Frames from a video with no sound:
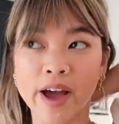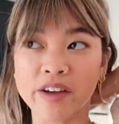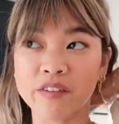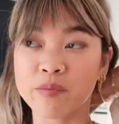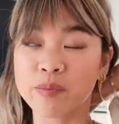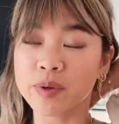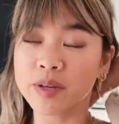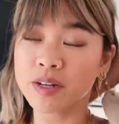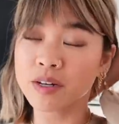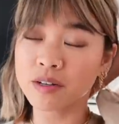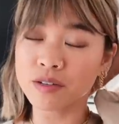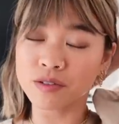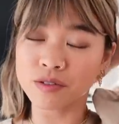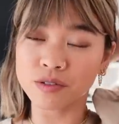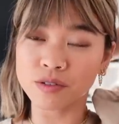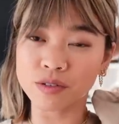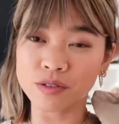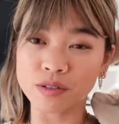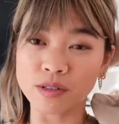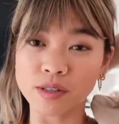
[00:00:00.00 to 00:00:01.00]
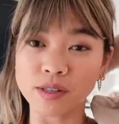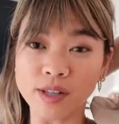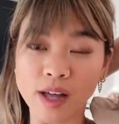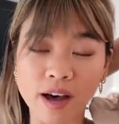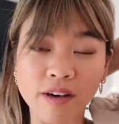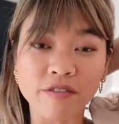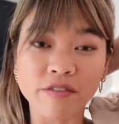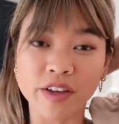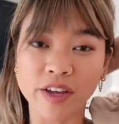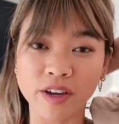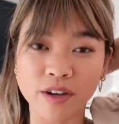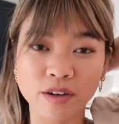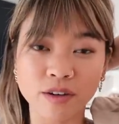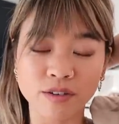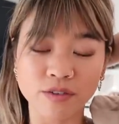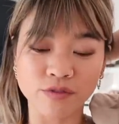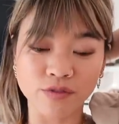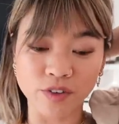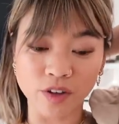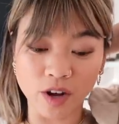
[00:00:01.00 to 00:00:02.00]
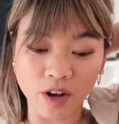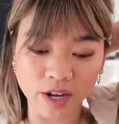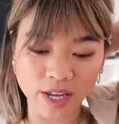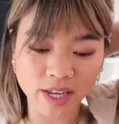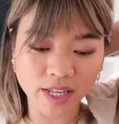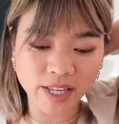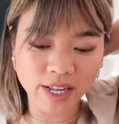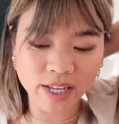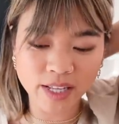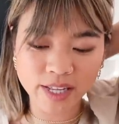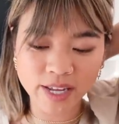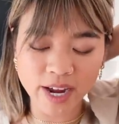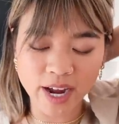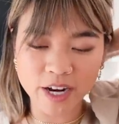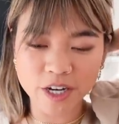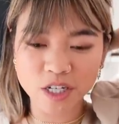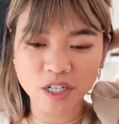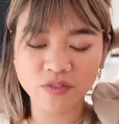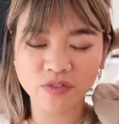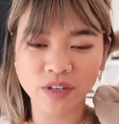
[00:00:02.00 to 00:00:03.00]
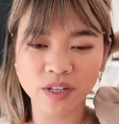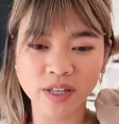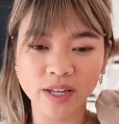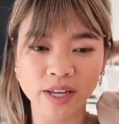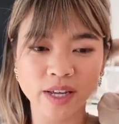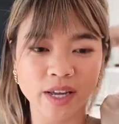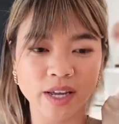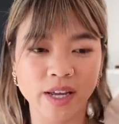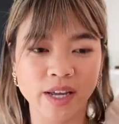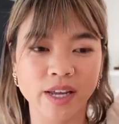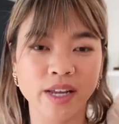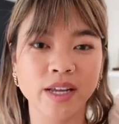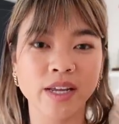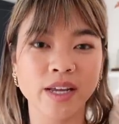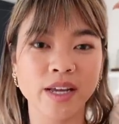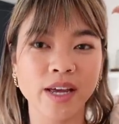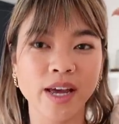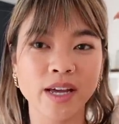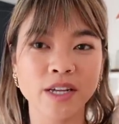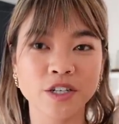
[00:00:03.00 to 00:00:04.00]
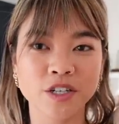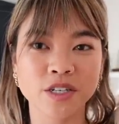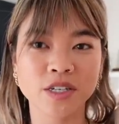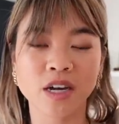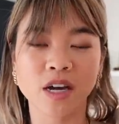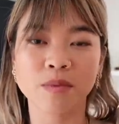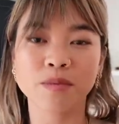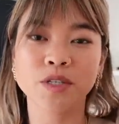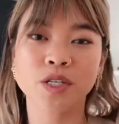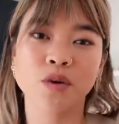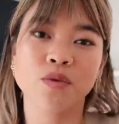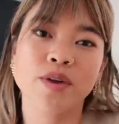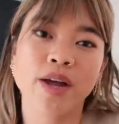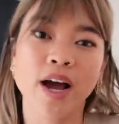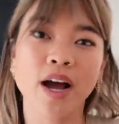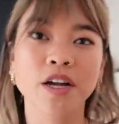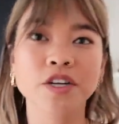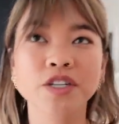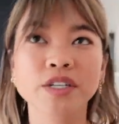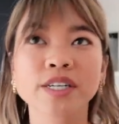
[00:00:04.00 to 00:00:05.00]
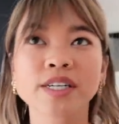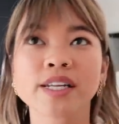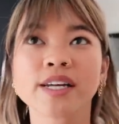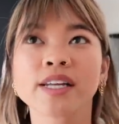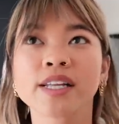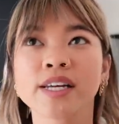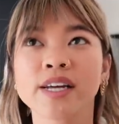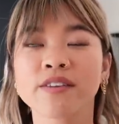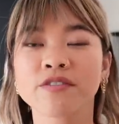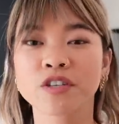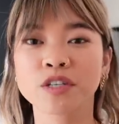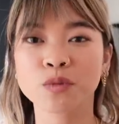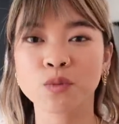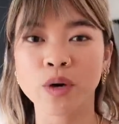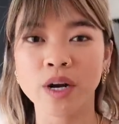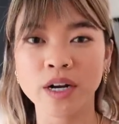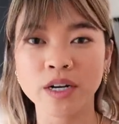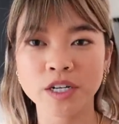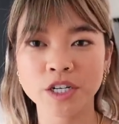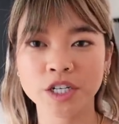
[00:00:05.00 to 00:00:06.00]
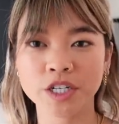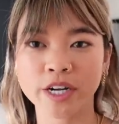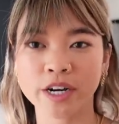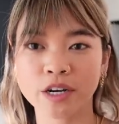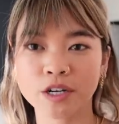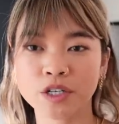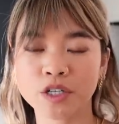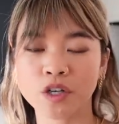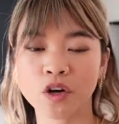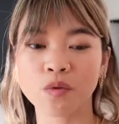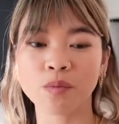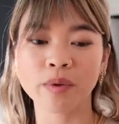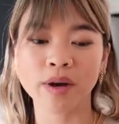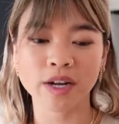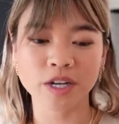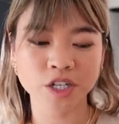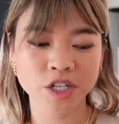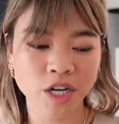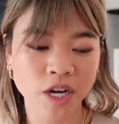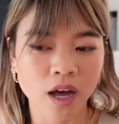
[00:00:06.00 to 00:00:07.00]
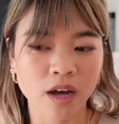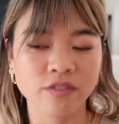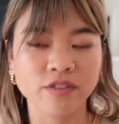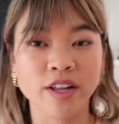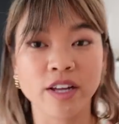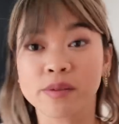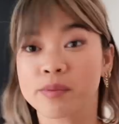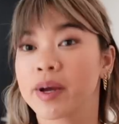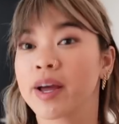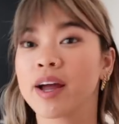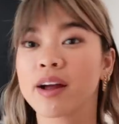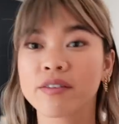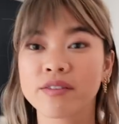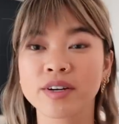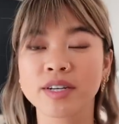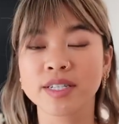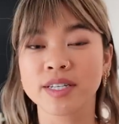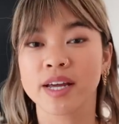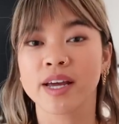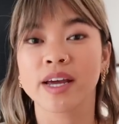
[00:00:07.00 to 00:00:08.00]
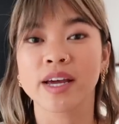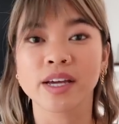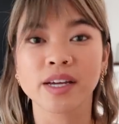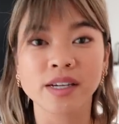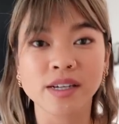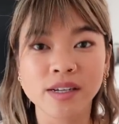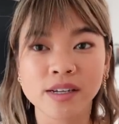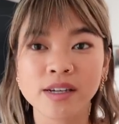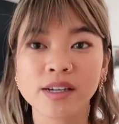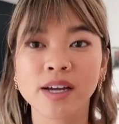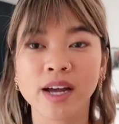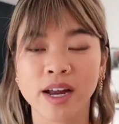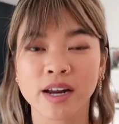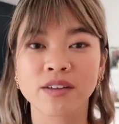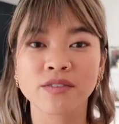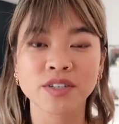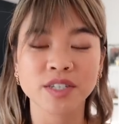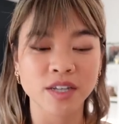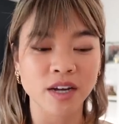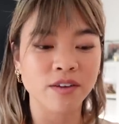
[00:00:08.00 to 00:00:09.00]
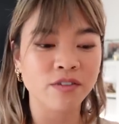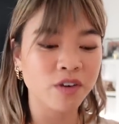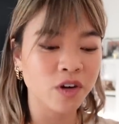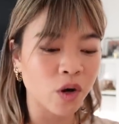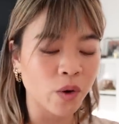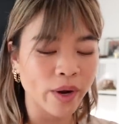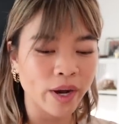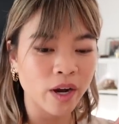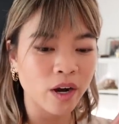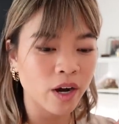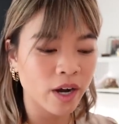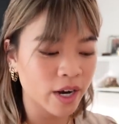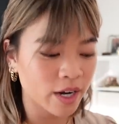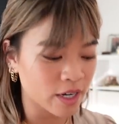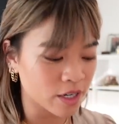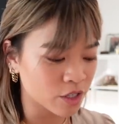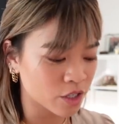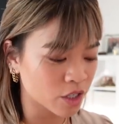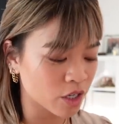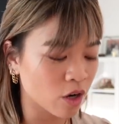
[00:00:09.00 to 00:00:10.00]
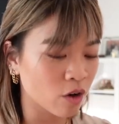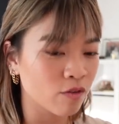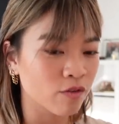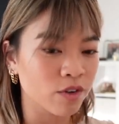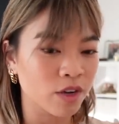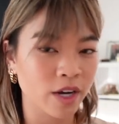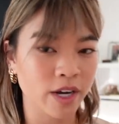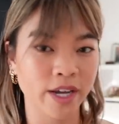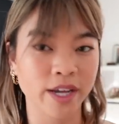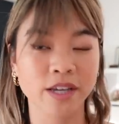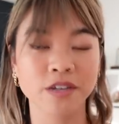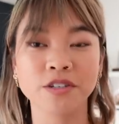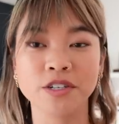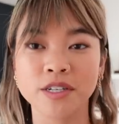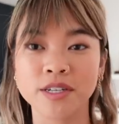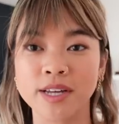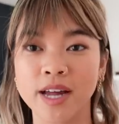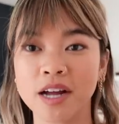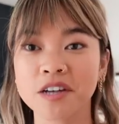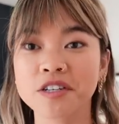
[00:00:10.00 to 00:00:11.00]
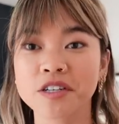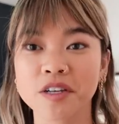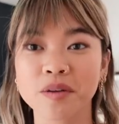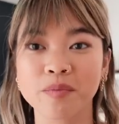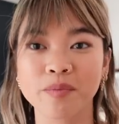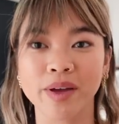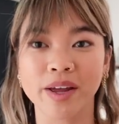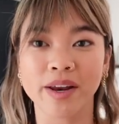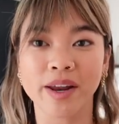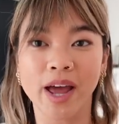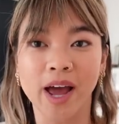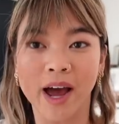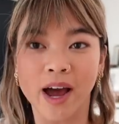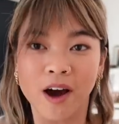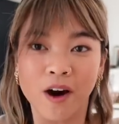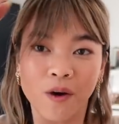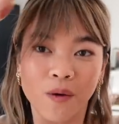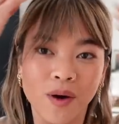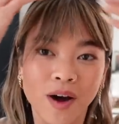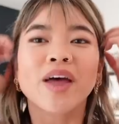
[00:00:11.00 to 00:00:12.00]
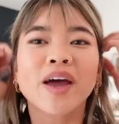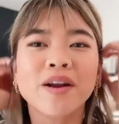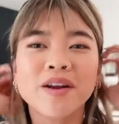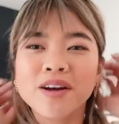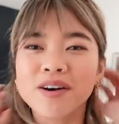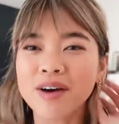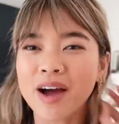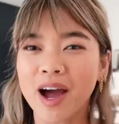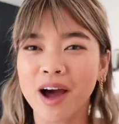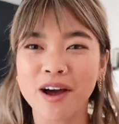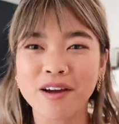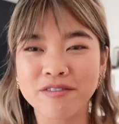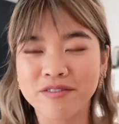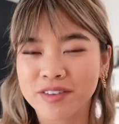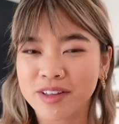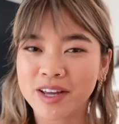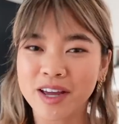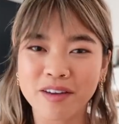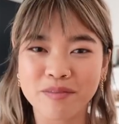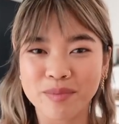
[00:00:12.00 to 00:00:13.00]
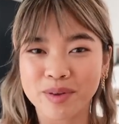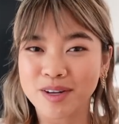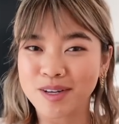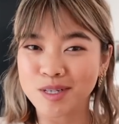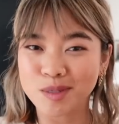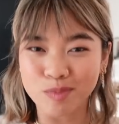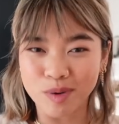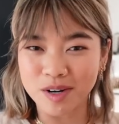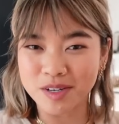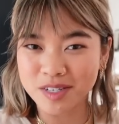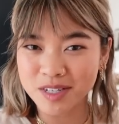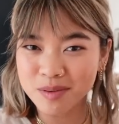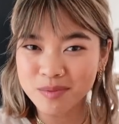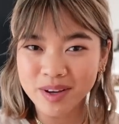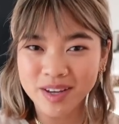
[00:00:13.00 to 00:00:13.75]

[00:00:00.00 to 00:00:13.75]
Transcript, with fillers: I've been loving vlogging lately. I just feel like it has just come so naturally lately. I've just wanted to share so much of like my everyday kind of stuff going on and so vlogging has just naturally been how, I don't know, how I feel like I've been expressing